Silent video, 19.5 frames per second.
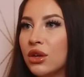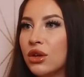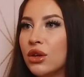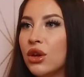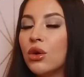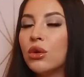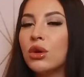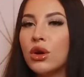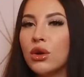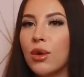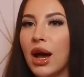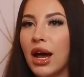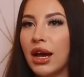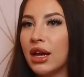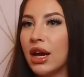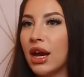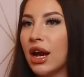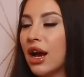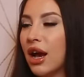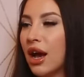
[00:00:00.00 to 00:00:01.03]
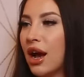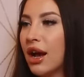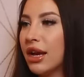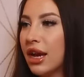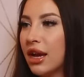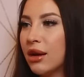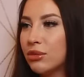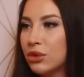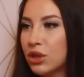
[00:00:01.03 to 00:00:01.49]
no, no, I I
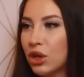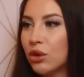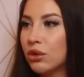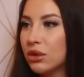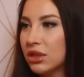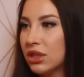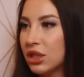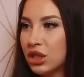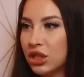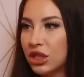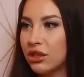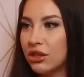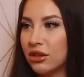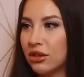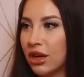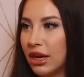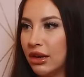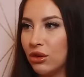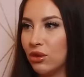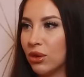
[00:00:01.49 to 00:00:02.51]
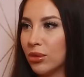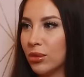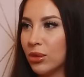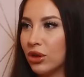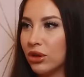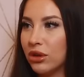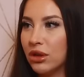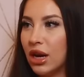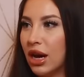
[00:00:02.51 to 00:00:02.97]
am totally chill and
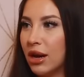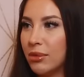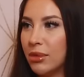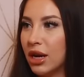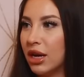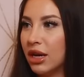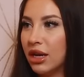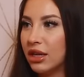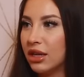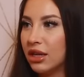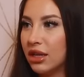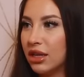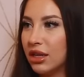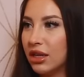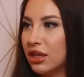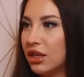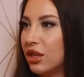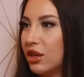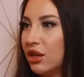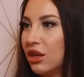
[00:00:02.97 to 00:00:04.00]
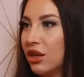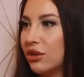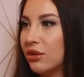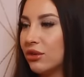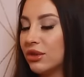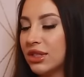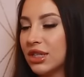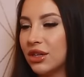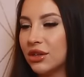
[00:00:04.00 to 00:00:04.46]
normal. I'm not, you
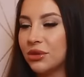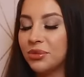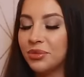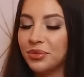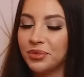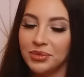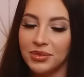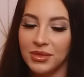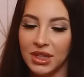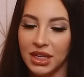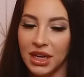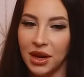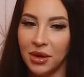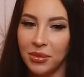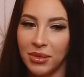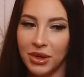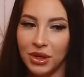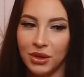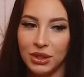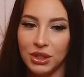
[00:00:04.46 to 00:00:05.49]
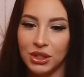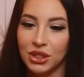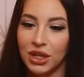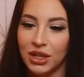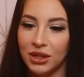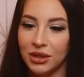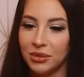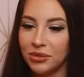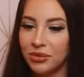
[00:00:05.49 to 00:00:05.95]
know. So yeah, I always
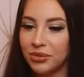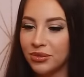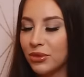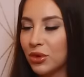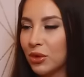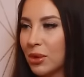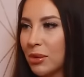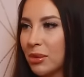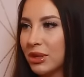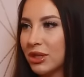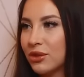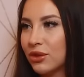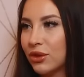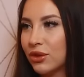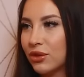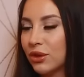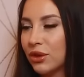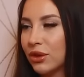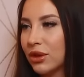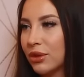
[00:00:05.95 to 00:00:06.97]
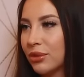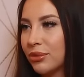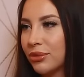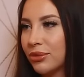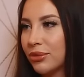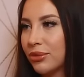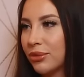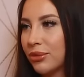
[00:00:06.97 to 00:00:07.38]
try to put my best foot forward. Yeah. Well,